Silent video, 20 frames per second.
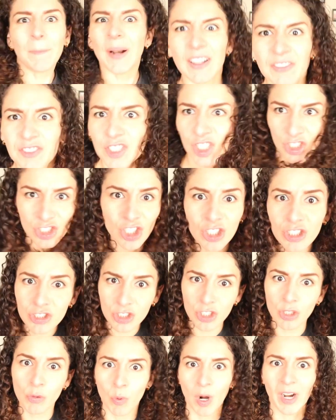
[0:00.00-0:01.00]
But I've just done
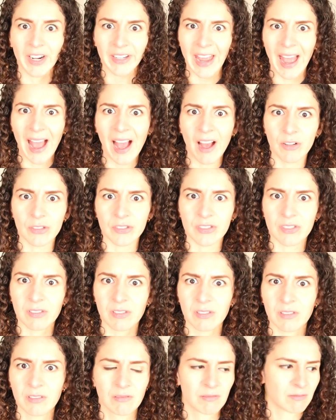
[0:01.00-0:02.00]
two
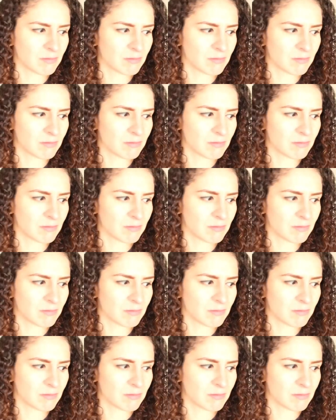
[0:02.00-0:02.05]
workouts.